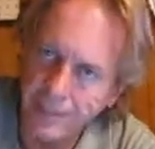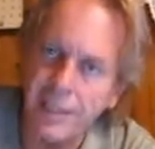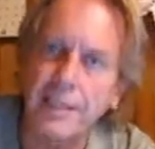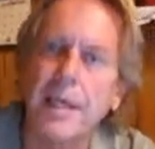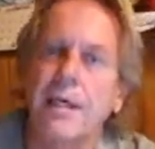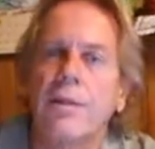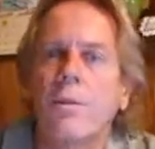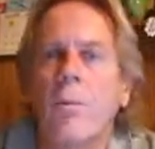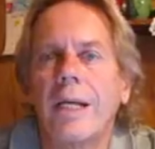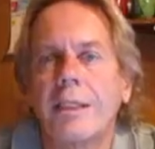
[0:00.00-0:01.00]
again,
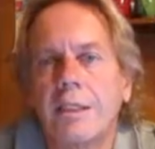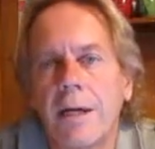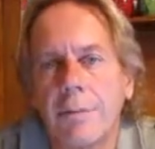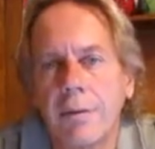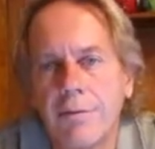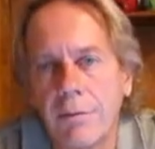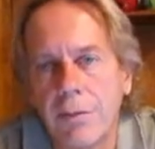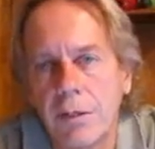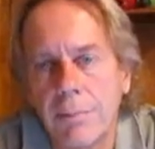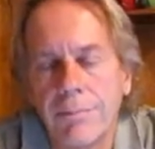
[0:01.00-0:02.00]
the whites coming from
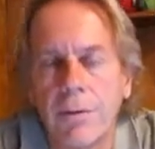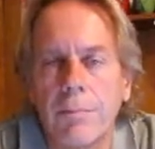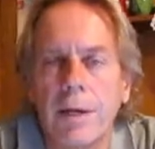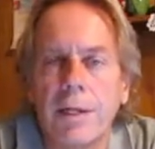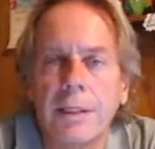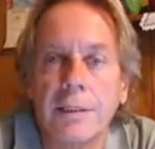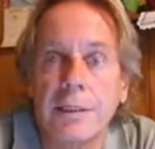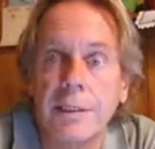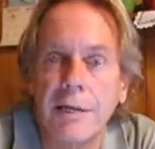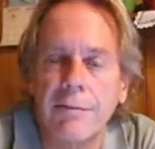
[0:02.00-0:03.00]
Europe or America to
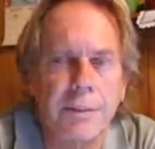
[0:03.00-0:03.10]
save them.